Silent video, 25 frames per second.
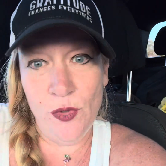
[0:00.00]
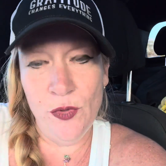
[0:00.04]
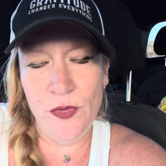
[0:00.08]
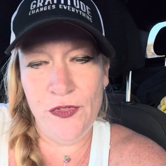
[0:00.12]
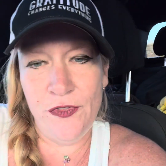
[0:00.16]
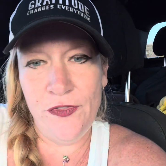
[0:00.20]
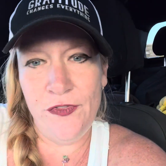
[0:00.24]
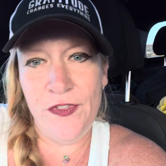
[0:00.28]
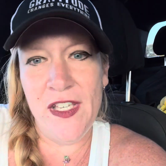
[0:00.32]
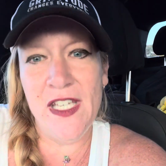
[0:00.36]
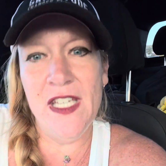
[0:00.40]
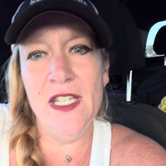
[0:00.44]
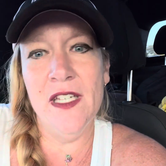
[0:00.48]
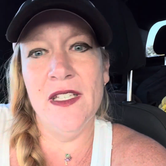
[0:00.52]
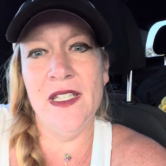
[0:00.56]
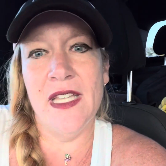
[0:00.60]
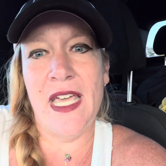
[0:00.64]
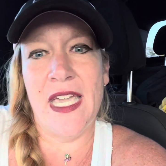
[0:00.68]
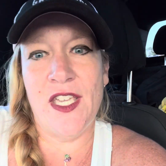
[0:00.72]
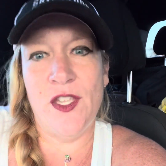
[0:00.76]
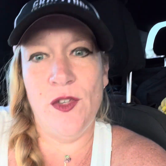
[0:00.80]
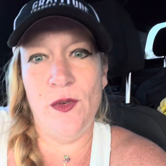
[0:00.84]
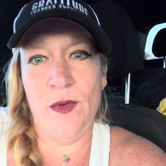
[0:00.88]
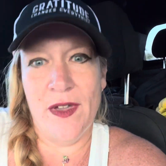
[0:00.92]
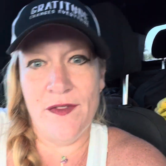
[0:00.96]
feel
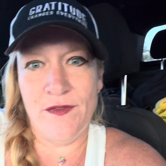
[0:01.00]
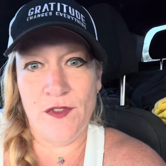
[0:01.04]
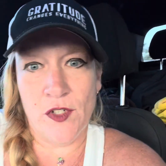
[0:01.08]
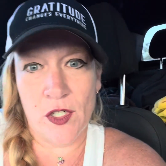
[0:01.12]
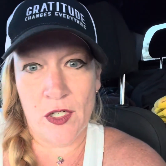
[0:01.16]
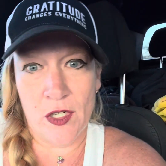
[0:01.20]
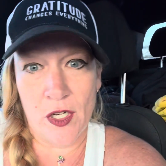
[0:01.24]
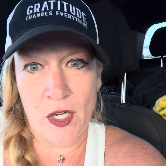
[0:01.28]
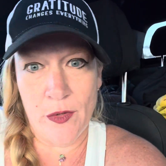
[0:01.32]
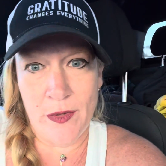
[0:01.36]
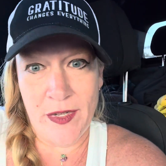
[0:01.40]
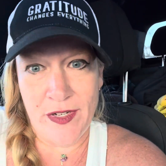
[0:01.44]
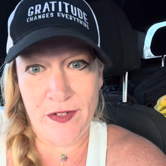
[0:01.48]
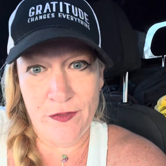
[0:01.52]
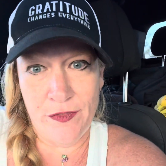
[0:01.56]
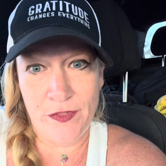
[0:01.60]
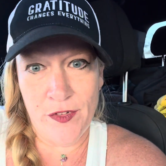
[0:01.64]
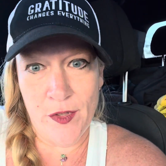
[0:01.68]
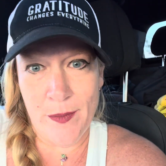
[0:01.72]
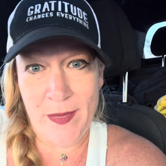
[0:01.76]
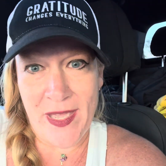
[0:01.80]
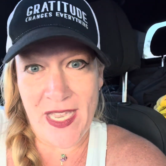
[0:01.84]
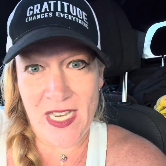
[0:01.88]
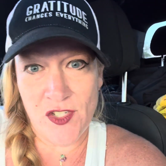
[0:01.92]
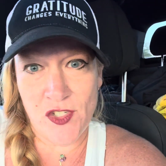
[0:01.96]
like you have
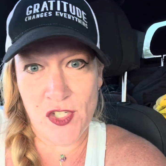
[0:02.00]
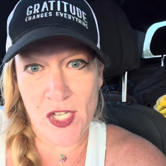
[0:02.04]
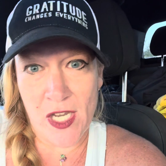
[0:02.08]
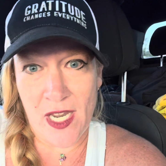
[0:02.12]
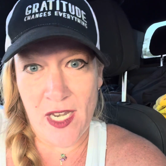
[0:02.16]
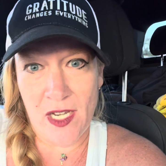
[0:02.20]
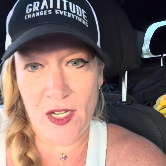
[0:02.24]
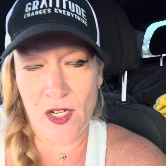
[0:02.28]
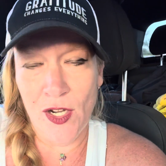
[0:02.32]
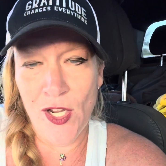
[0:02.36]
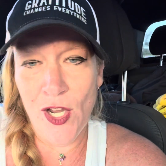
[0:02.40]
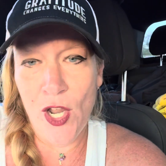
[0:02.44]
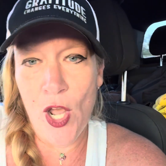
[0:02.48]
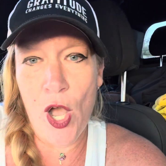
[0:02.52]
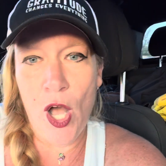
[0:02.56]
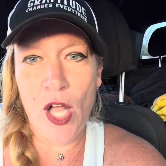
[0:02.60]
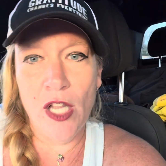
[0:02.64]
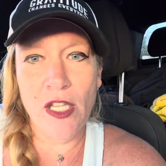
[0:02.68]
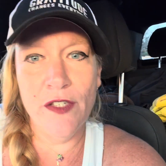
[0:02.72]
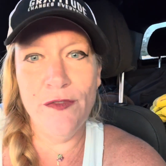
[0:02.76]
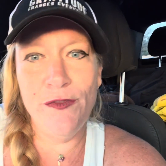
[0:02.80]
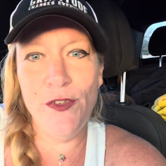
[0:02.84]
neuroinflammation. All of